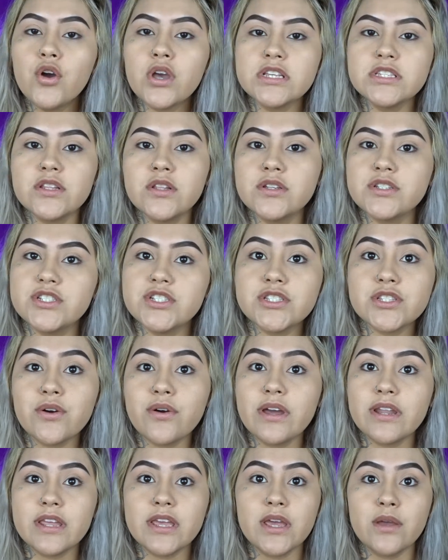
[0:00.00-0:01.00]
Okay, so let's just go
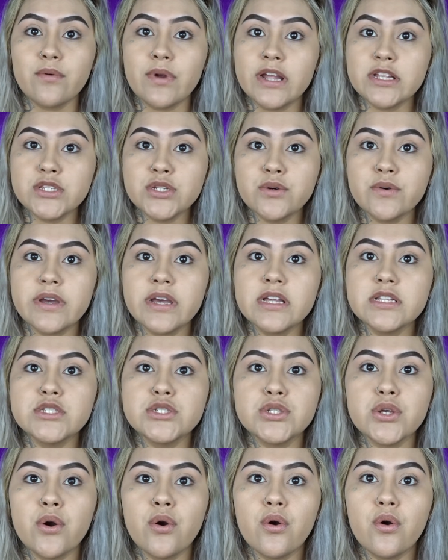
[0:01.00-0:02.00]
ahead and get right to it.
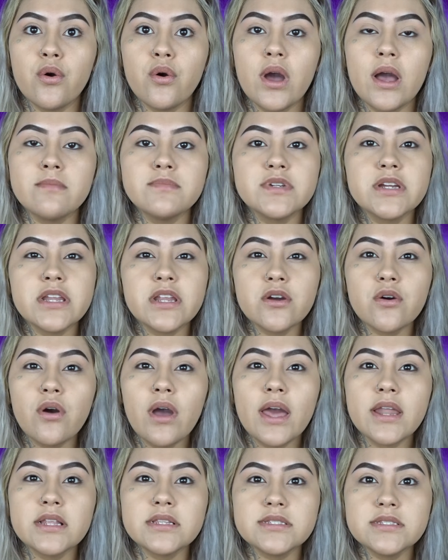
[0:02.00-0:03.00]
So I'm gonna go
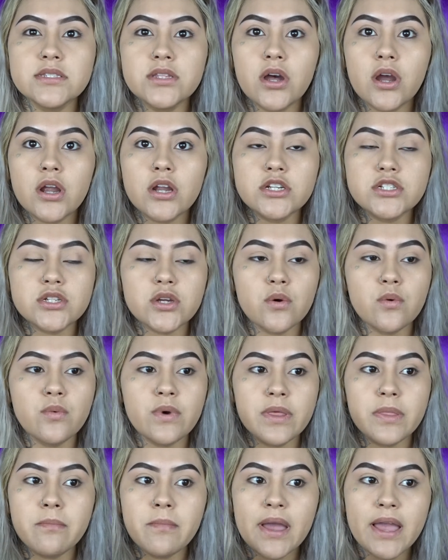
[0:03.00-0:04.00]
ahead and start
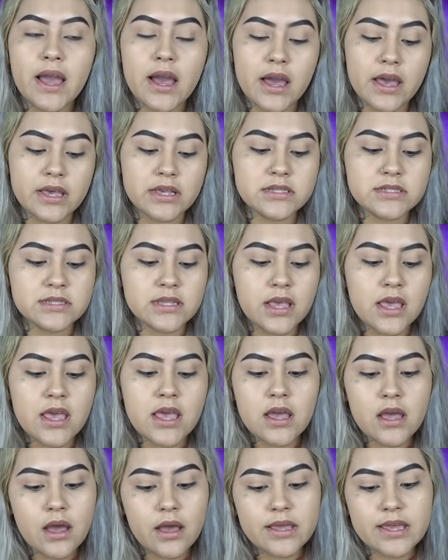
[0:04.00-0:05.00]
with my eyes.
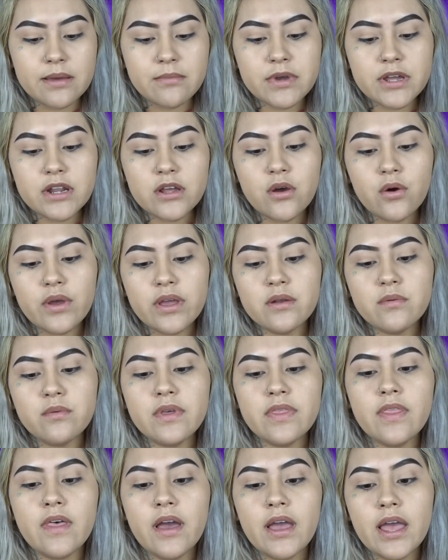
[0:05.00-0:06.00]
I am gonna go in
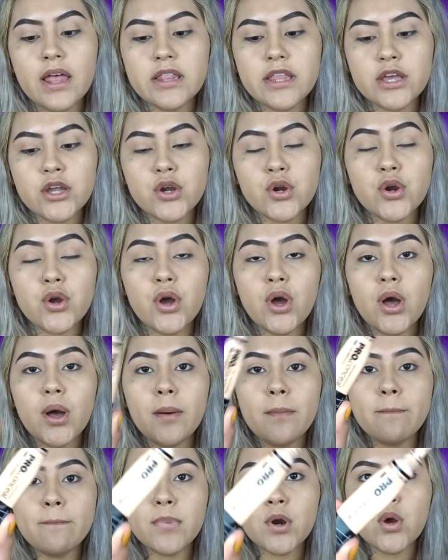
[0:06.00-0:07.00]
with the LA
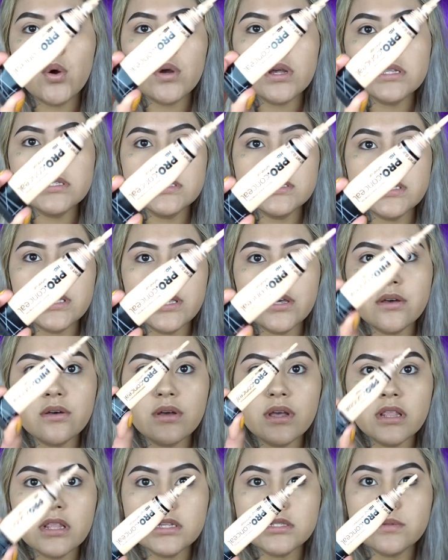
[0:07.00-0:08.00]
Girl Pro Conceal,
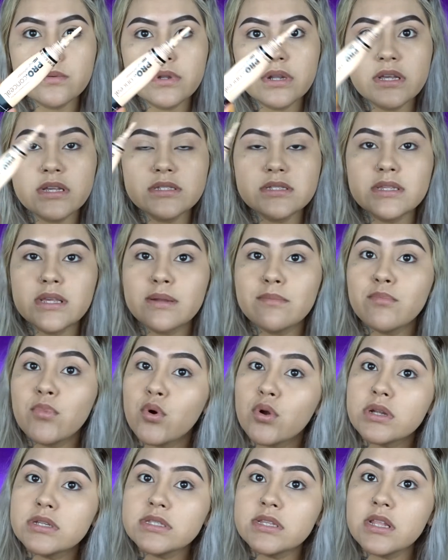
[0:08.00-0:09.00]
and this one is in
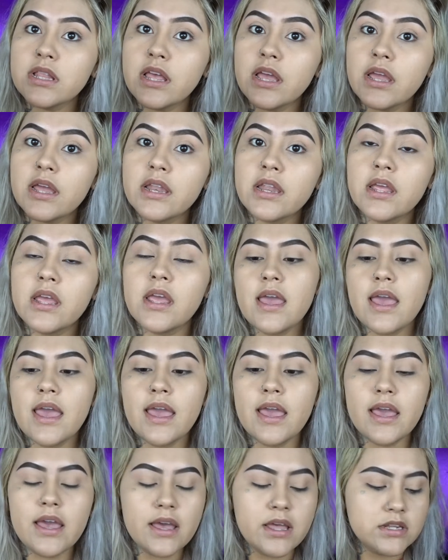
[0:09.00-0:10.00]
Porcelain,
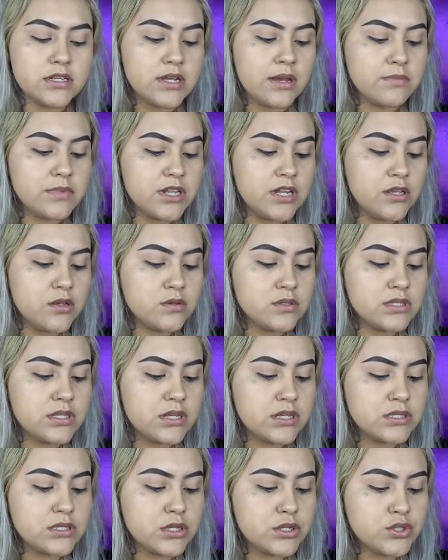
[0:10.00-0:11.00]
and I'm gonna use
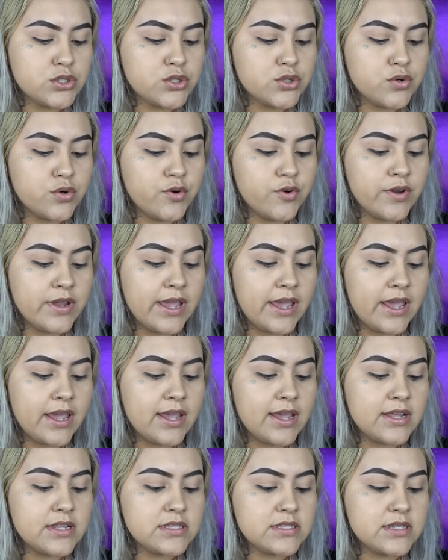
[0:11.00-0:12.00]
this to
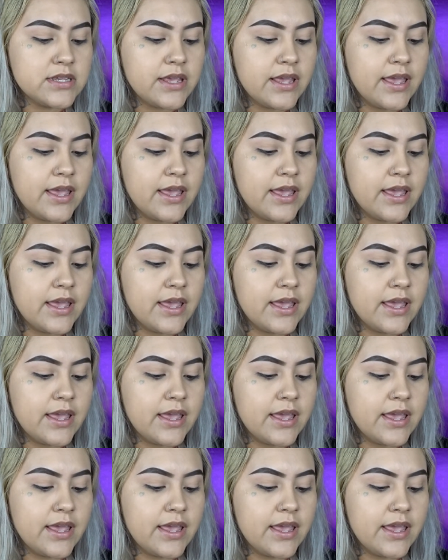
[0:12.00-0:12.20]
create